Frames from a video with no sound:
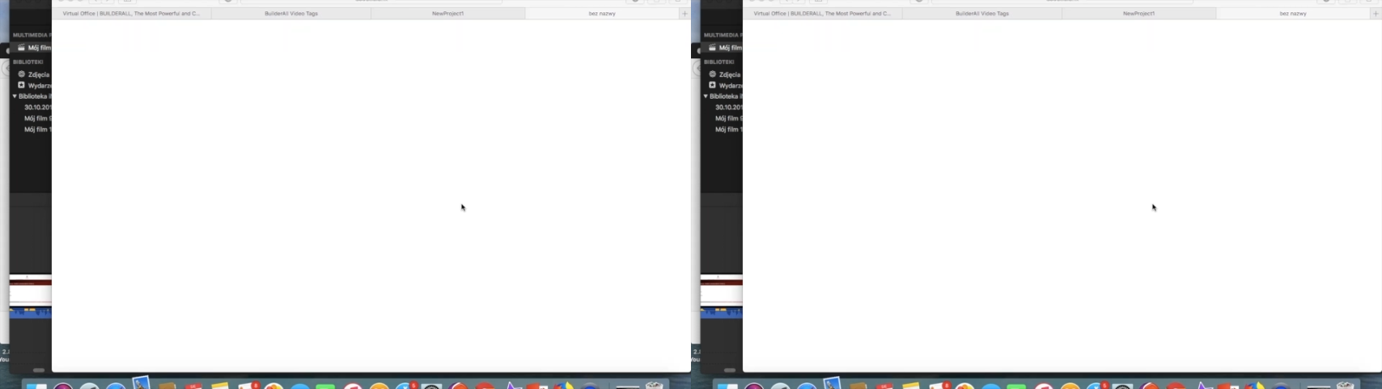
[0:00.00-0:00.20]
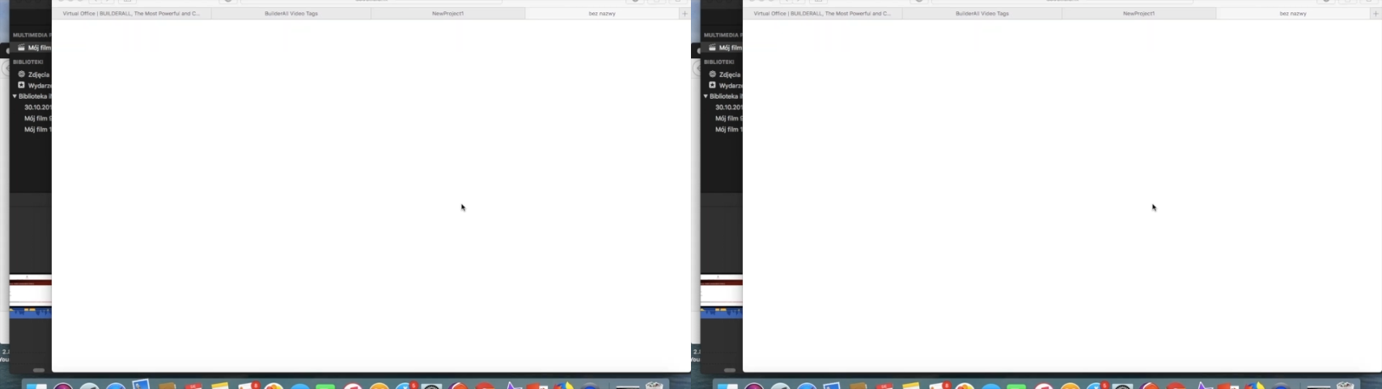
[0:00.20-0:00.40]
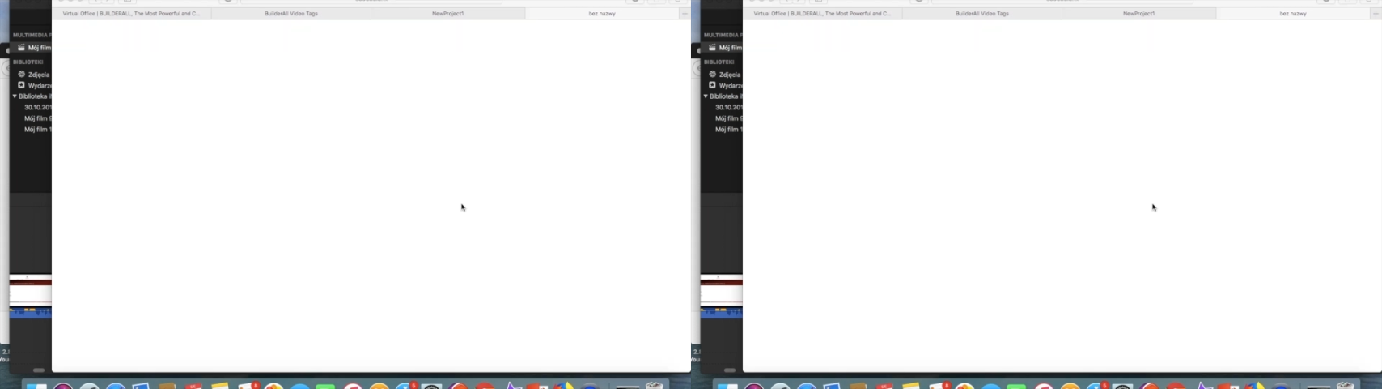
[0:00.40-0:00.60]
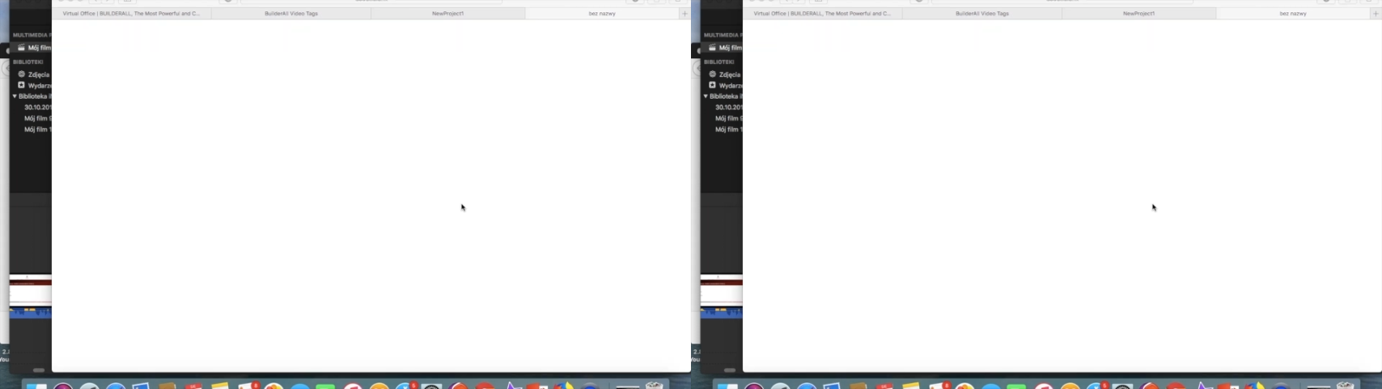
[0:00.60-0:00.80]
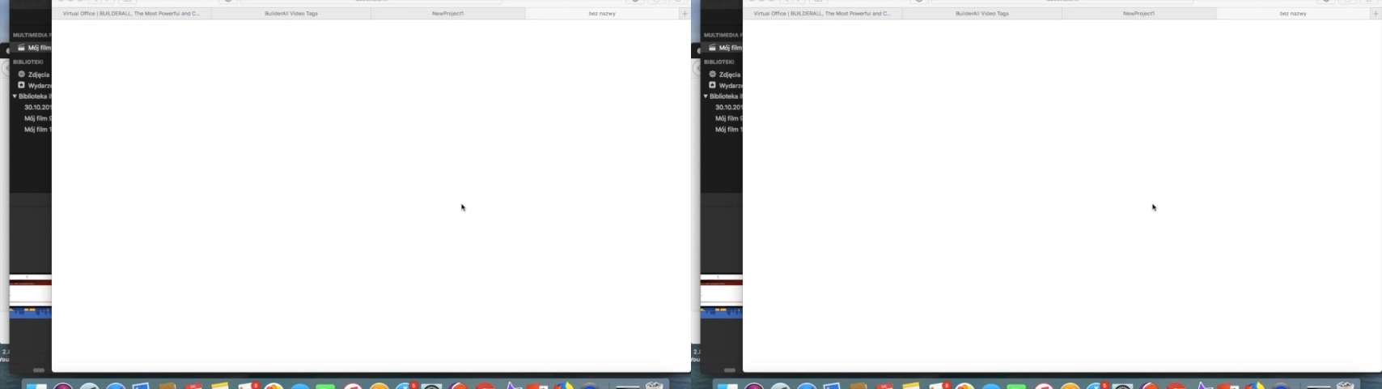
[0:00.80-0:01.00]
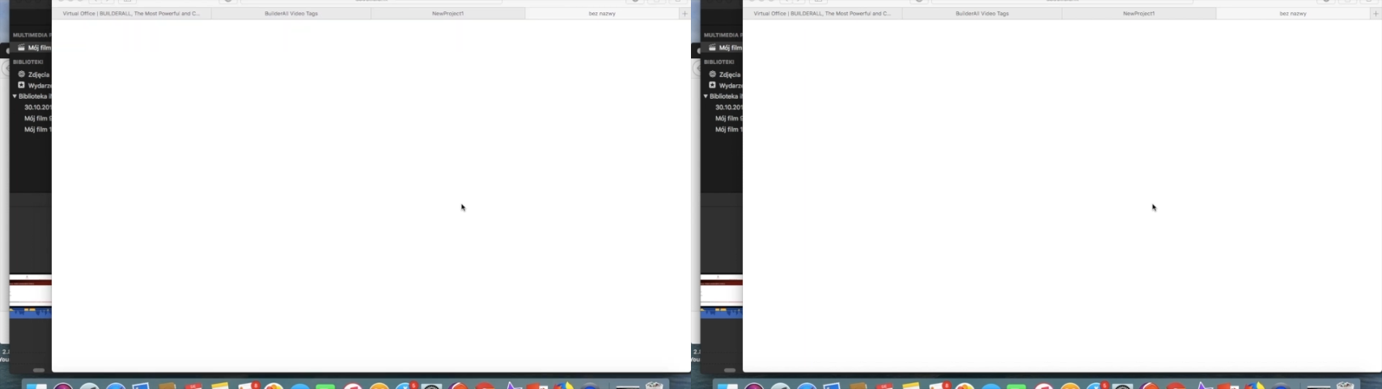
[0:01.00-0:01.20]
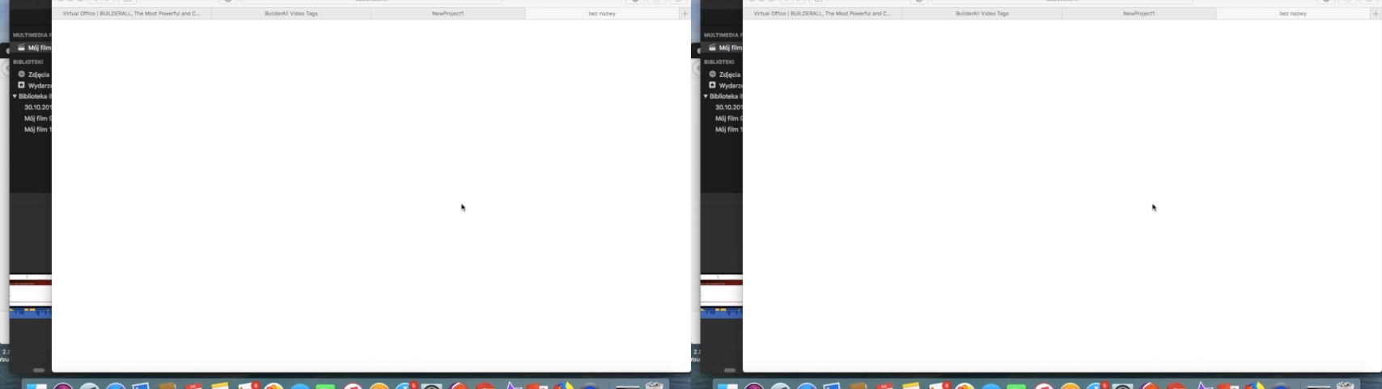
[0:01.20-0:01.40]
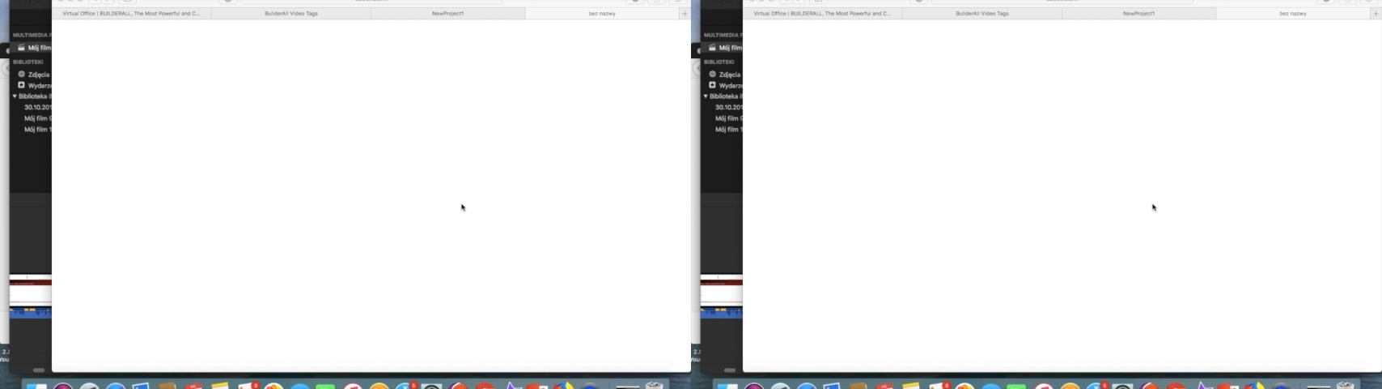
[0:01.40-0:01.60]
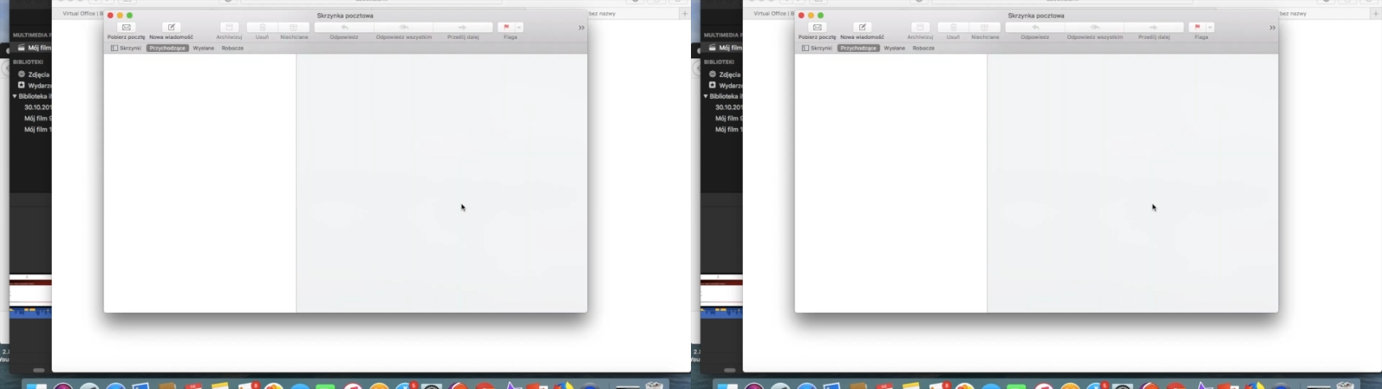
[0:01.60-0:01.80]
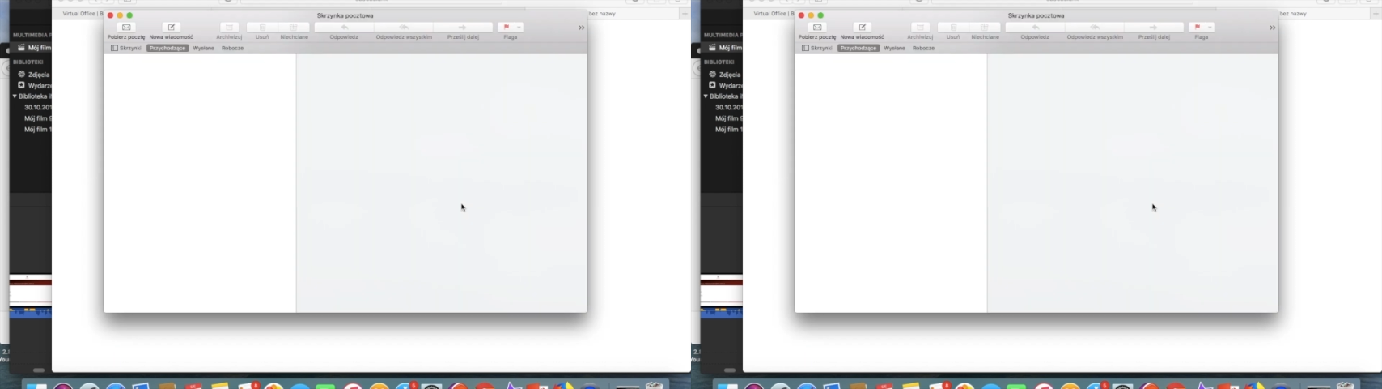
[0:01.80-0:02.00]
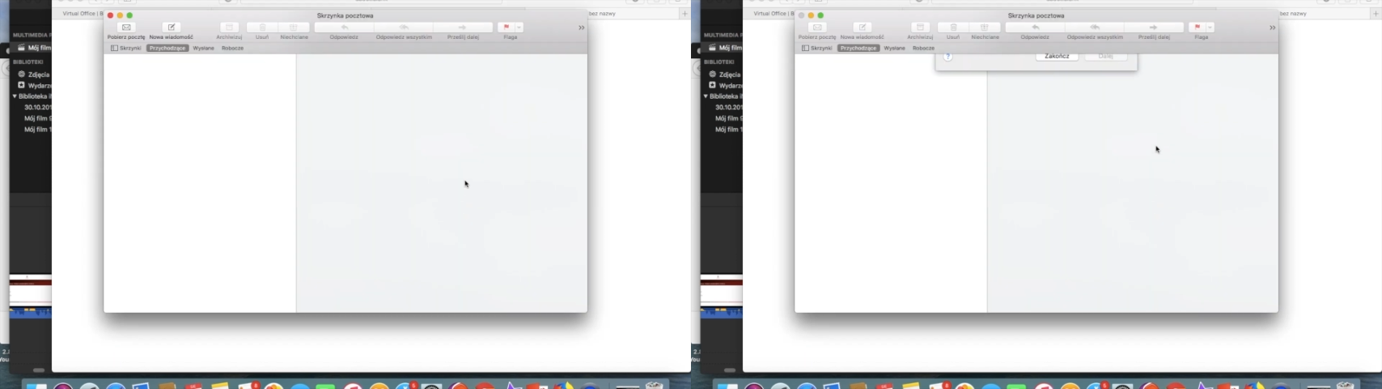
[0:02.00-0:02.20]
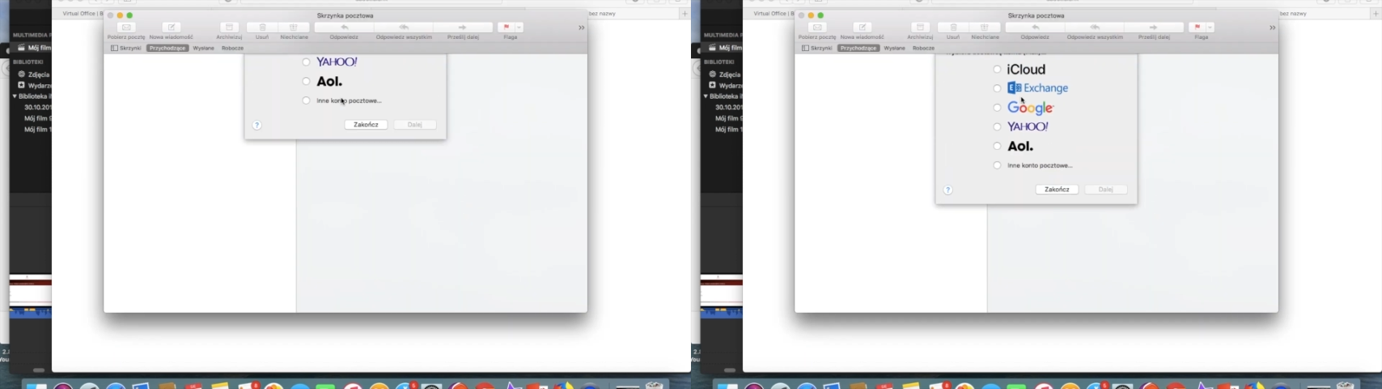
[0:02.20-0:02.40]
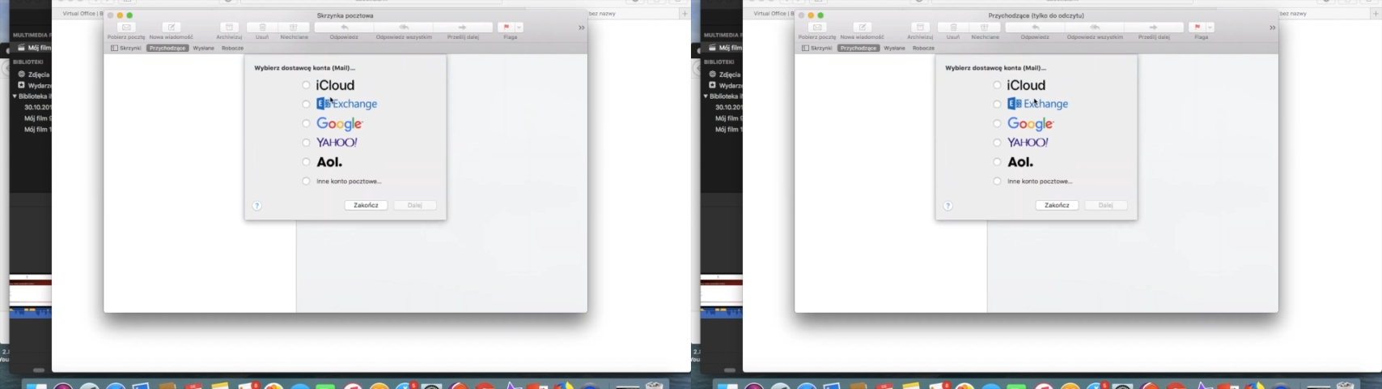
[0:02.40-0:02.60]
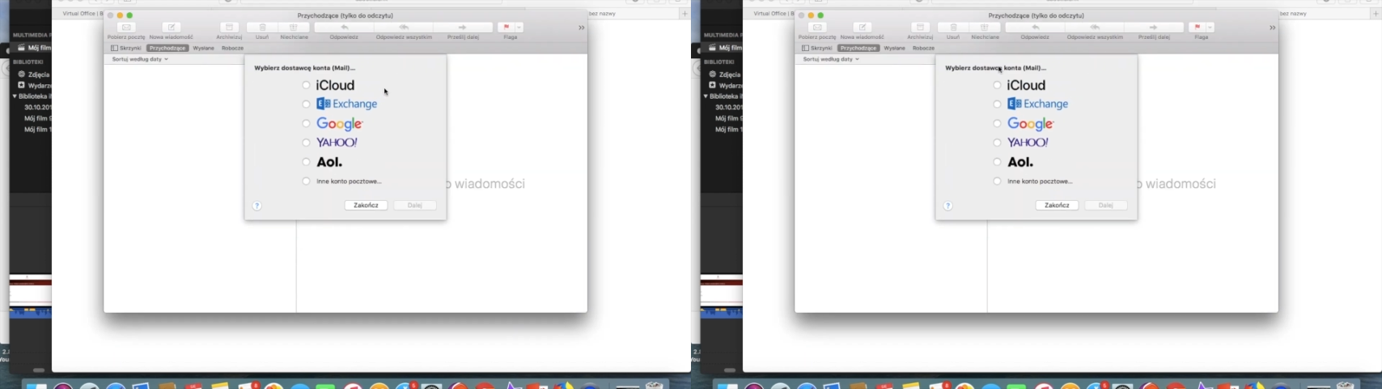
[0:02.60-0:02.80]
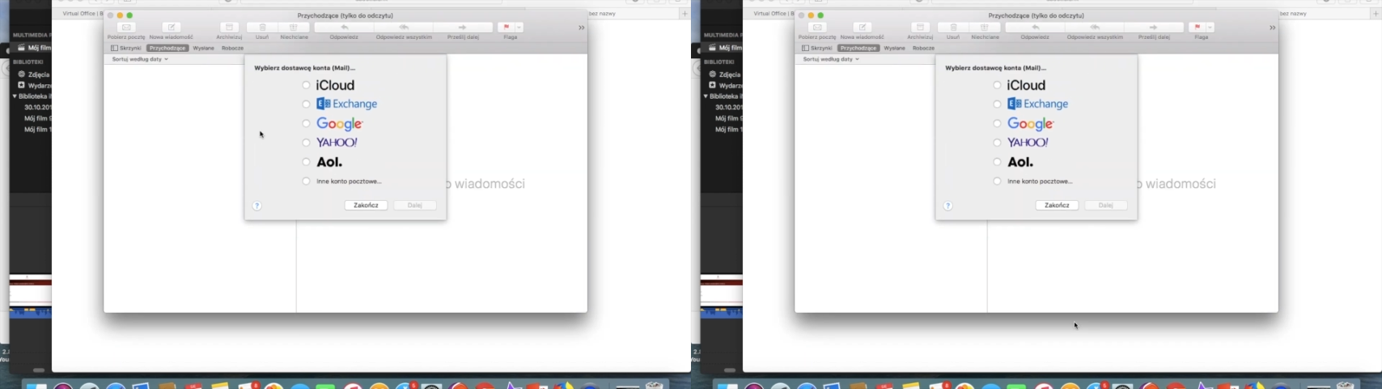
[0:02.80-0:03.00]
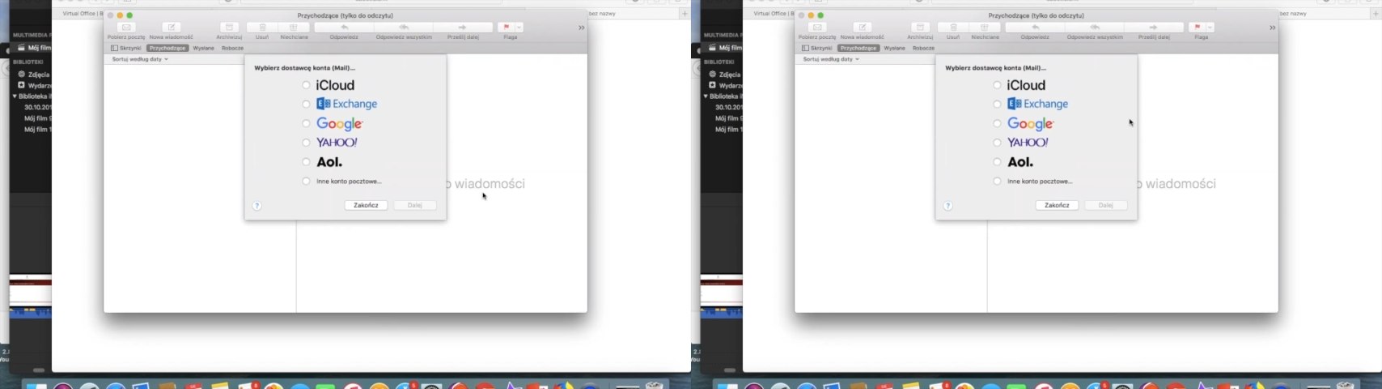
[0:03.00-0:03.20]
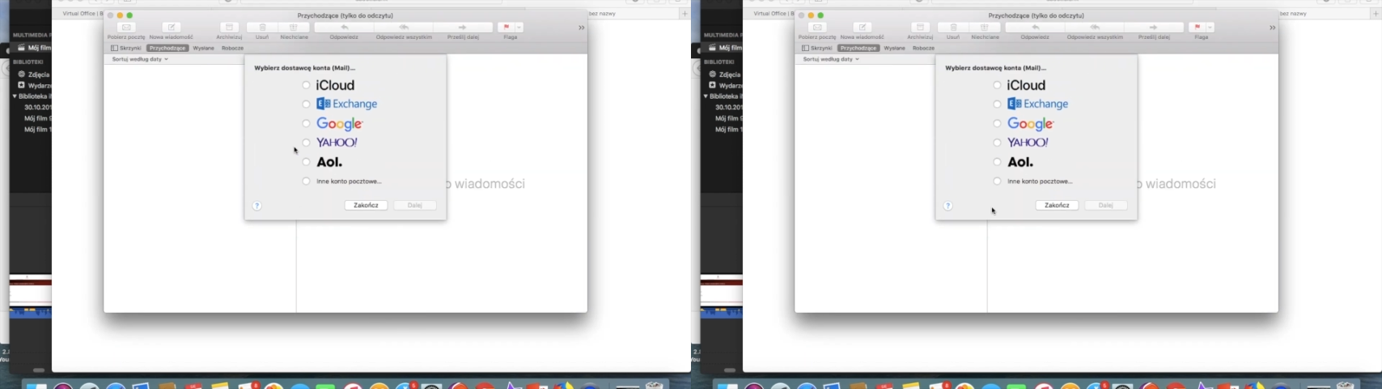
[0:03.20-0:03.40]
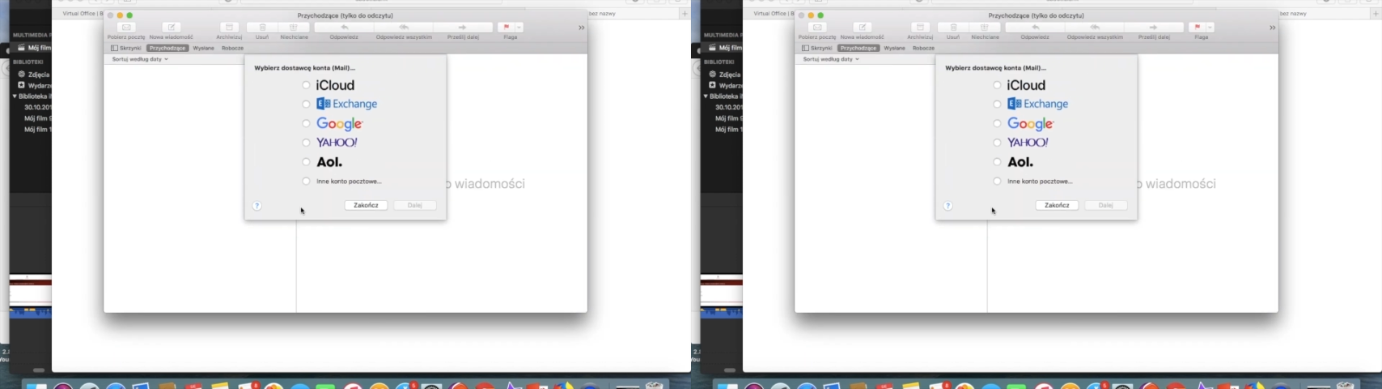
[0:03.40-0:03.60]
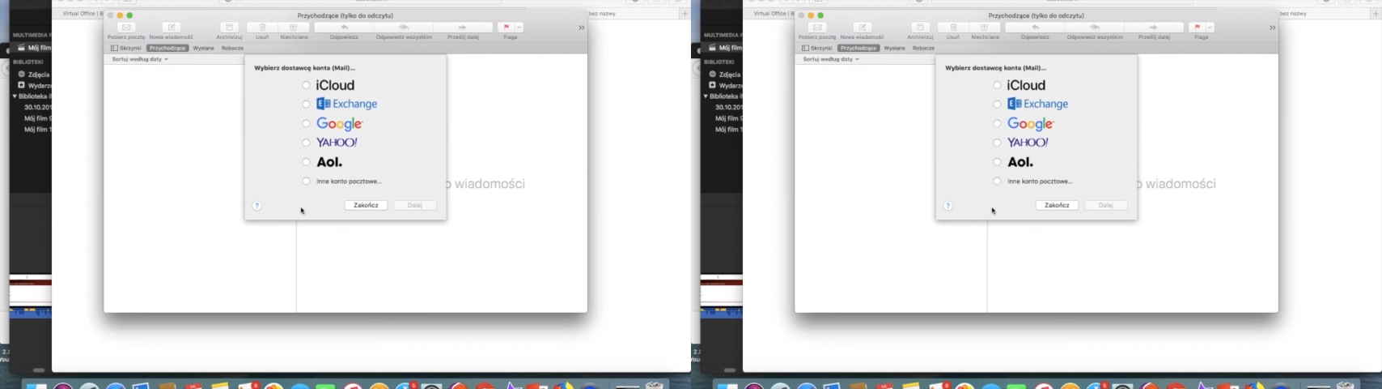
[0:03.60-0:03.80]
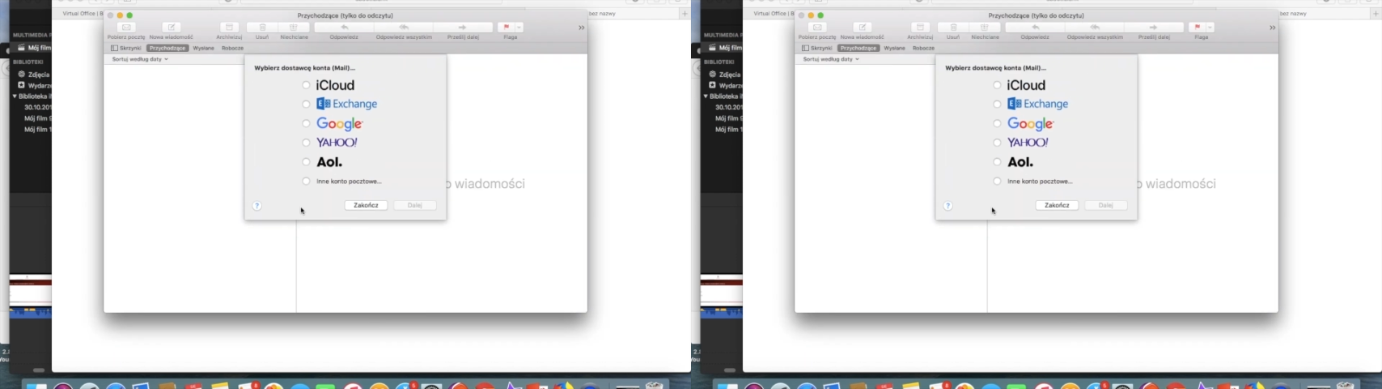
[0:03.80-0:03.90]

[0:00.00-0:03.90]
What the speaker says: Nobody's mouth can be seen.